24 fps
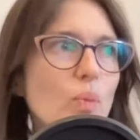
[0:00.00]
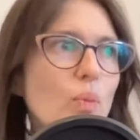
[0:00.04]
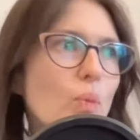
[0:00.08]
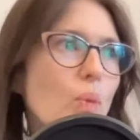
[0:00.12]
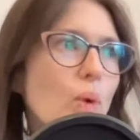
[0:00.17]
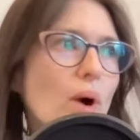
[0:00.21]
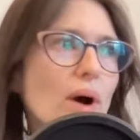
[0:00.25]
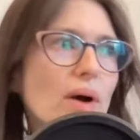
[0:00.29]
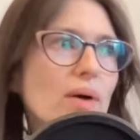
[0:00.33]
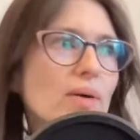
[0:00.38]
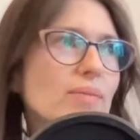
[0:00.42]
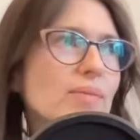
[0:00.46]

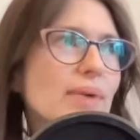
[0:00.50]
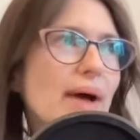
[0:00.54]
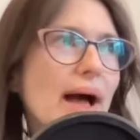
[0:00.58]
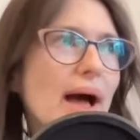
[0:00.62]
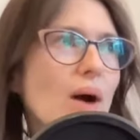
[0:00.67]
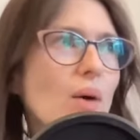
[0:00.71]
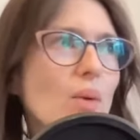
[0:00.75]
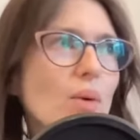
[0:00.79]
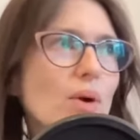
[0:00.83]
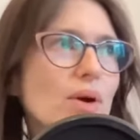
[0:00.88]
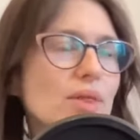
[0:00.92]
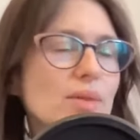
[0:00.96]
what,
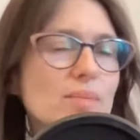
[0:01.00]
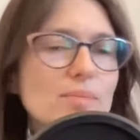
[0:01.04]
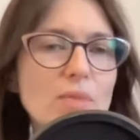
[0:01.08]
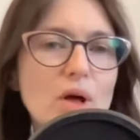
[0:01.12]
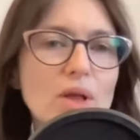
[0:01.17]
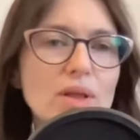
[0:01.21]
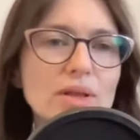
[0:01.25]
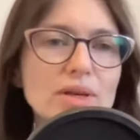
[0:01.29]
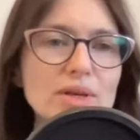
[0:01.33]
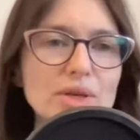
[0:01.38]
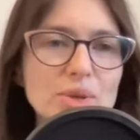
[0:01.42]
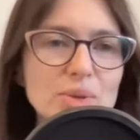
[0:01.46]
how are the
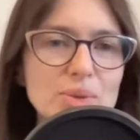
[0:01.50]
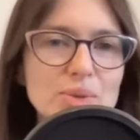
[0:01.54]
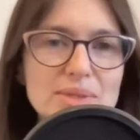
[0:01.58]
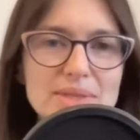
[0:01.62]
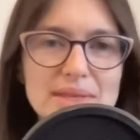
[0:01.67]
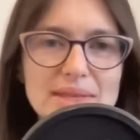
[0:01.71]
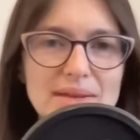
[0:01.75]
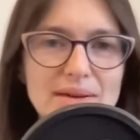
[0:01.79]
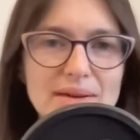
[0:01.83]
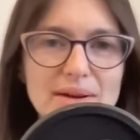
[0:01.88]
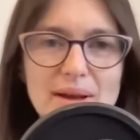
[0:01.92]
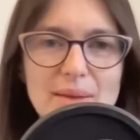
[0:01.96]
molecules
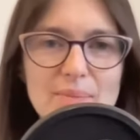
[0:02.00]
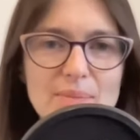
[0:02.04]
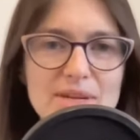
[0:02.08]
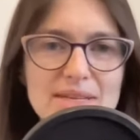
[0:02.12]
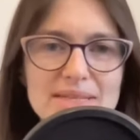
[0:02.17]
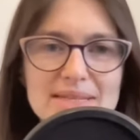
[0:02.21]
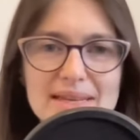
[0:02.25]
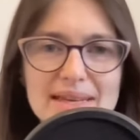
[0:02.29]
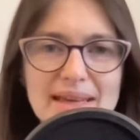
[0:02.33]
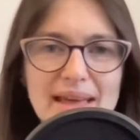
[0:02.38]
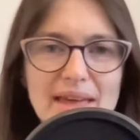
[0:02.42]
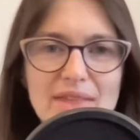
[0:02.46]
in there
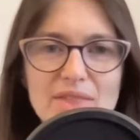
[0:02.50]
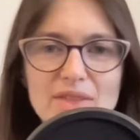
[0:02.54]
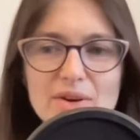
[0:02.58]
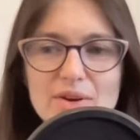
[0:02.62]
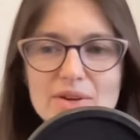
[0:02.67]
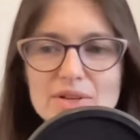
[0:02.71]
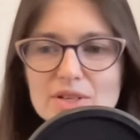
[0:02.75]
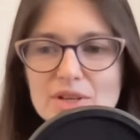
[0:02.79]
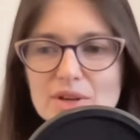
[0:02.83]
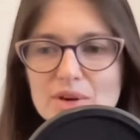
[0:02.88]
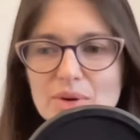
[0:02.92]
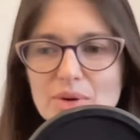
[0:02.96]
coming
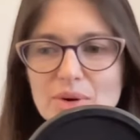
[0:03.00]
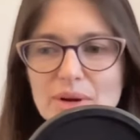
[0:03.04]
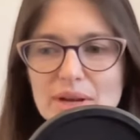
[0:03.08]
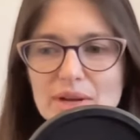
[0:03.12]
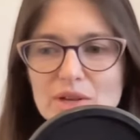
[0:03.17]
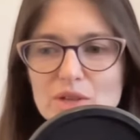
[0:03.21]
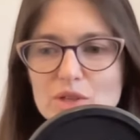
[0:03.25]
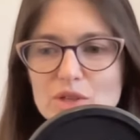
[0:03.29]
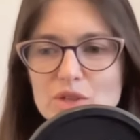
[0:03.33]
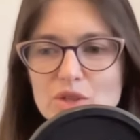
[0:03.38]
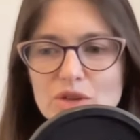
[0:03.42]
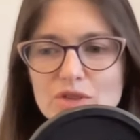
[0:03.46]
together to
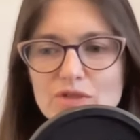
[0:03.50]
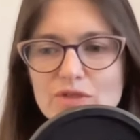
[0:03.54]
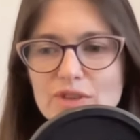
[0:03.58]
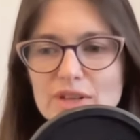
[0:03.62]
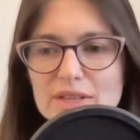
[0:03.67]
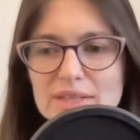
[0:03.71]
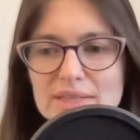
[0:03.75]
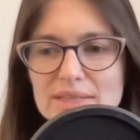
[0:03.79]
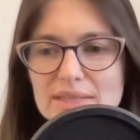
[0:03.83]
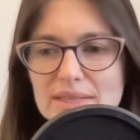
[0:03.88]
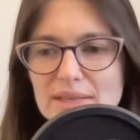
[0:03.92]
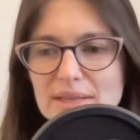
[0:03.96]
create a
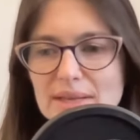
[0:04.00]
surface